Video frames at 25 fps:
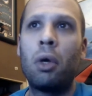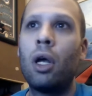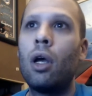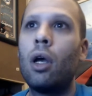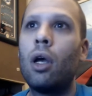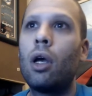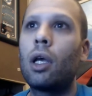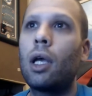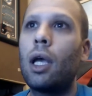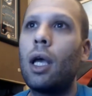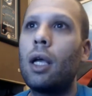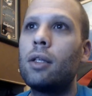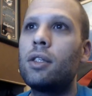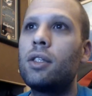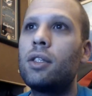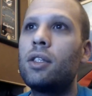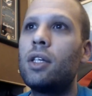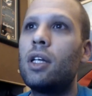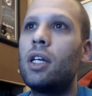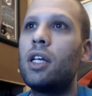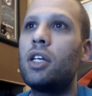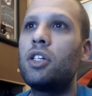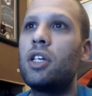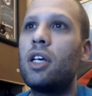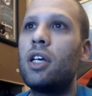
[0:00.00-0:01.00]
Kansas
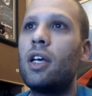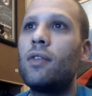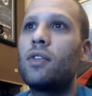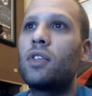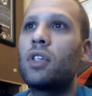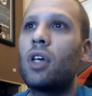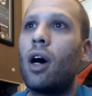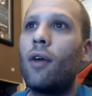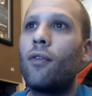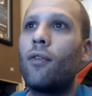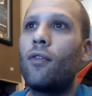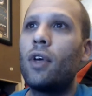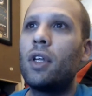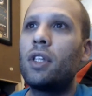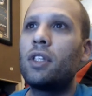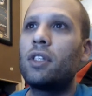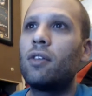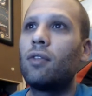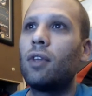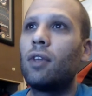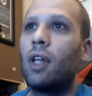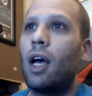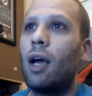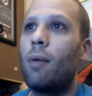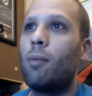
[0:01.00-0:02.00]
City Chiefs
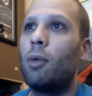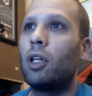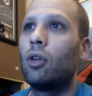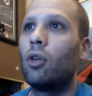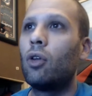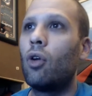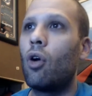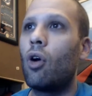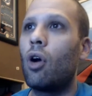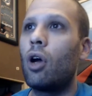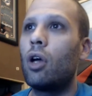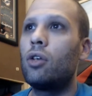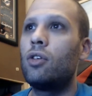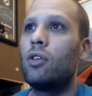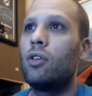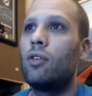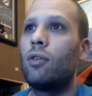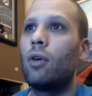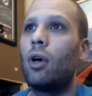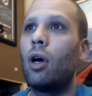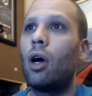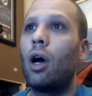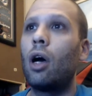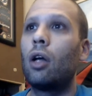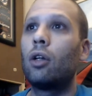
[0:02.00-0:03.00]
offensive lineman Laurent
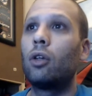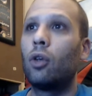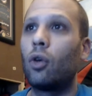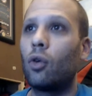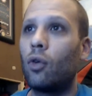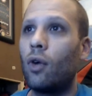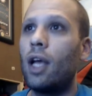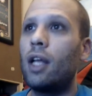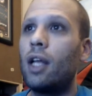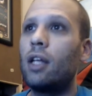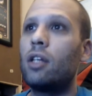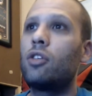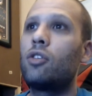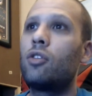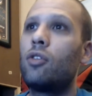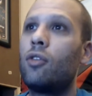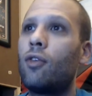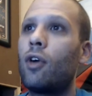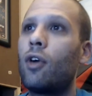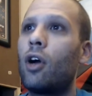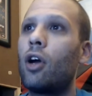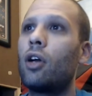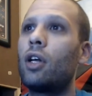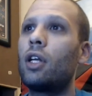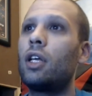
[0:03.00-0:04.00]

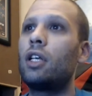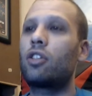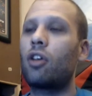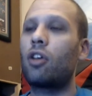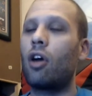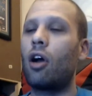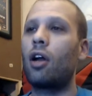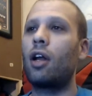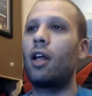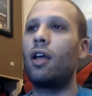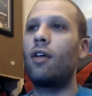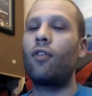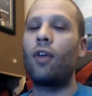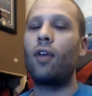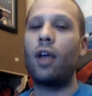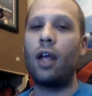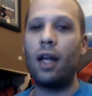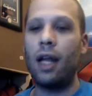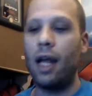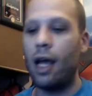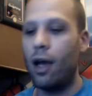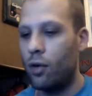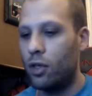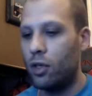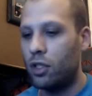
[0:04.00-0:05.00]
Duvernay-Tardif. And
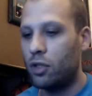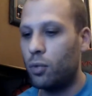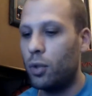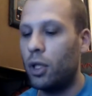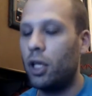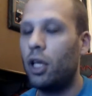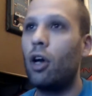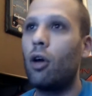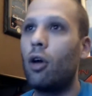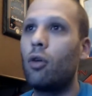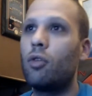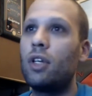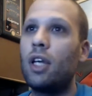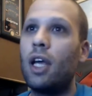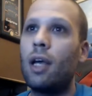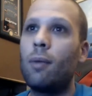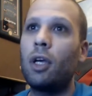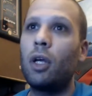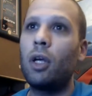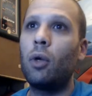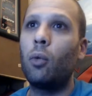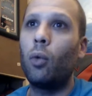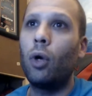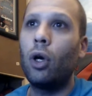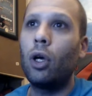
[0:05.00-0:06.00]
now, as we know,
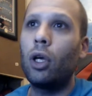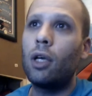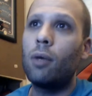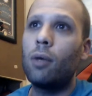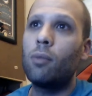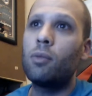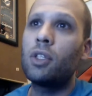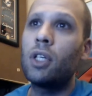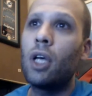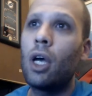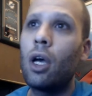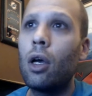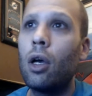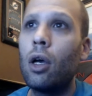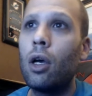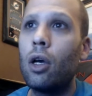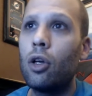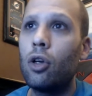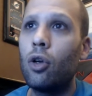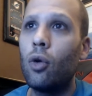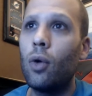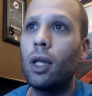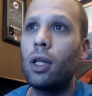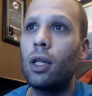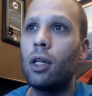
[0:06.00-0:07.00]
Damian Williams.
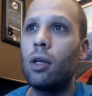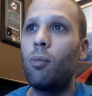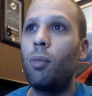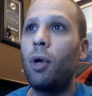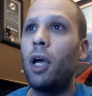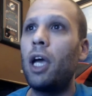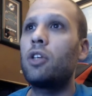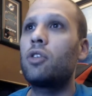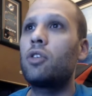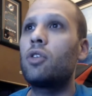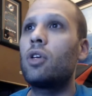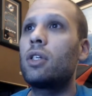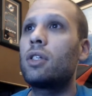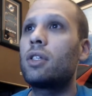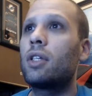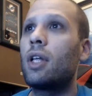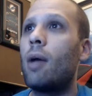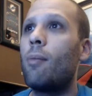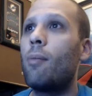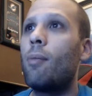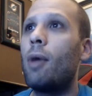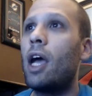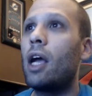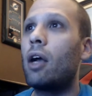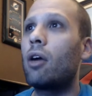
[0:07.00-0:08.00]
New England Patriots
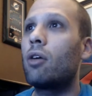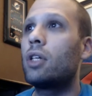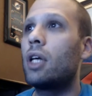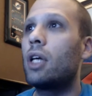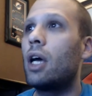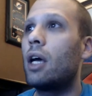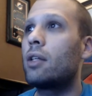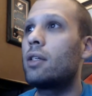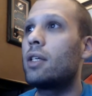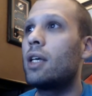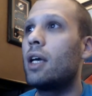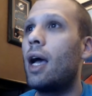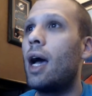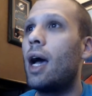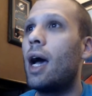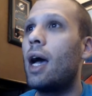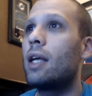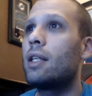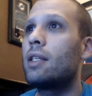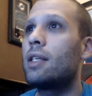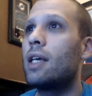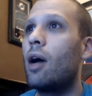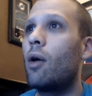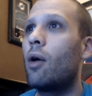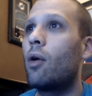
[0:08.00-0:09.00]
linebacker Dante
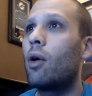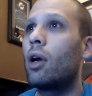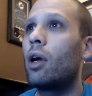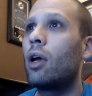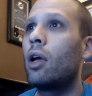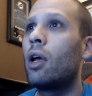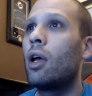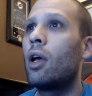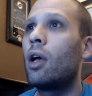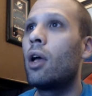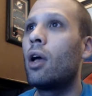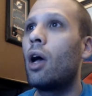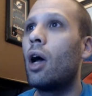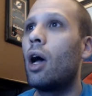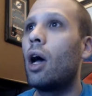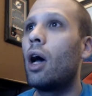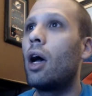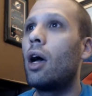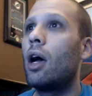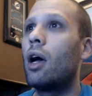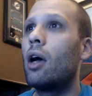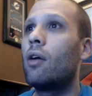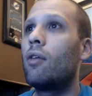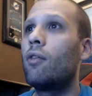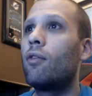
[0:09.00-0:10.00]
Hightower.
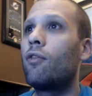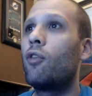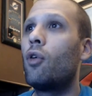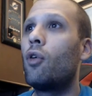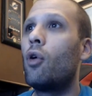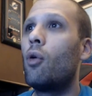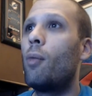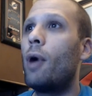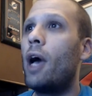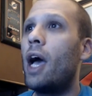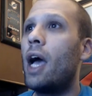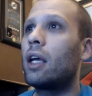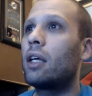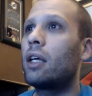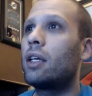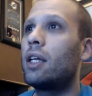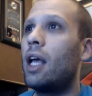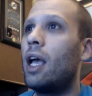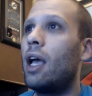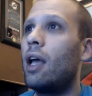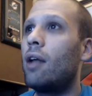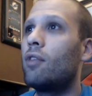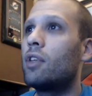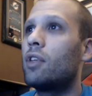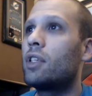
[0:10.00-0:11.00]
Fullback
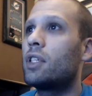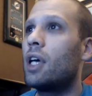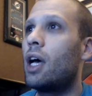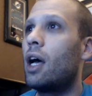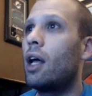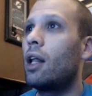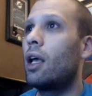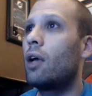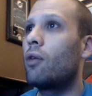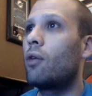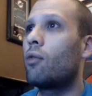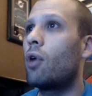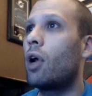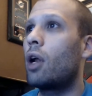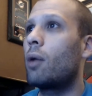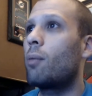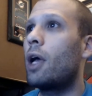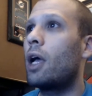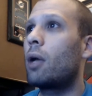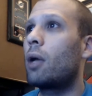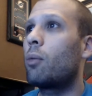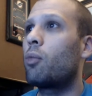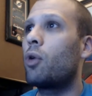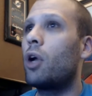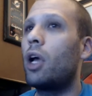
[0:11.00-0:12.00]
Dan Vitale. Running
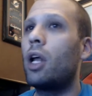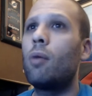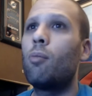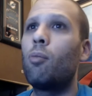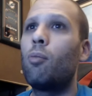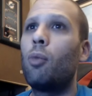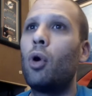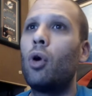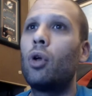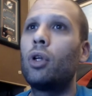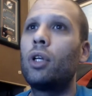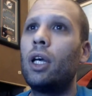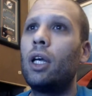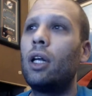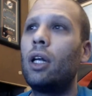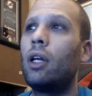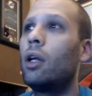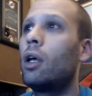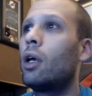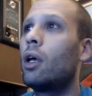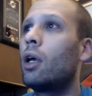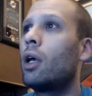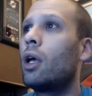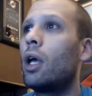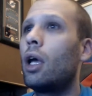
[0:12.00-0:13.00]
back Brandon Bolden.
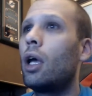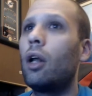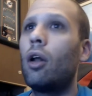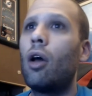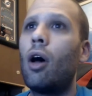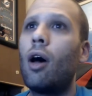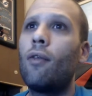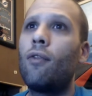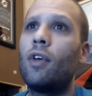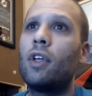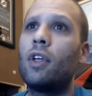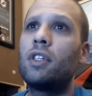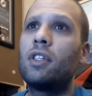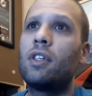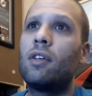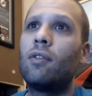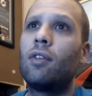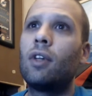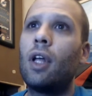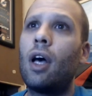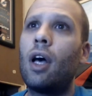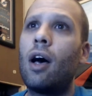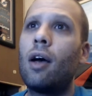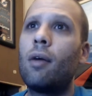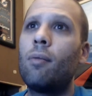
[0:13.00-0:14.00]
And offensive
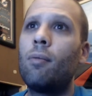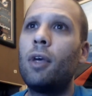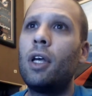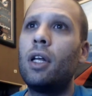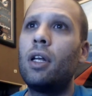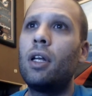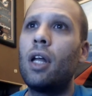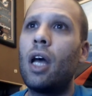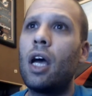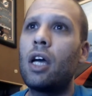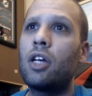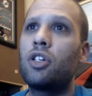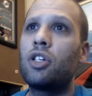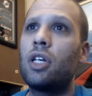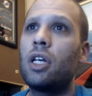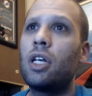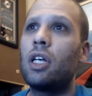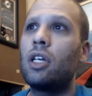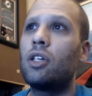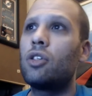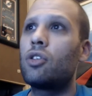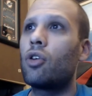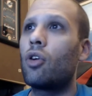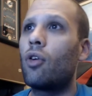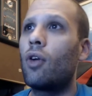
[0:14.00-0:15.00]
lineman
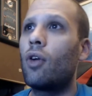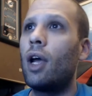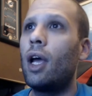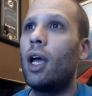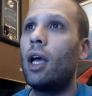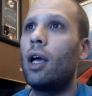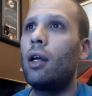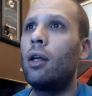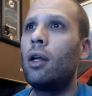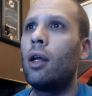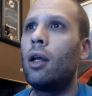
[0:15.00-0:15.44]
Najin Turan.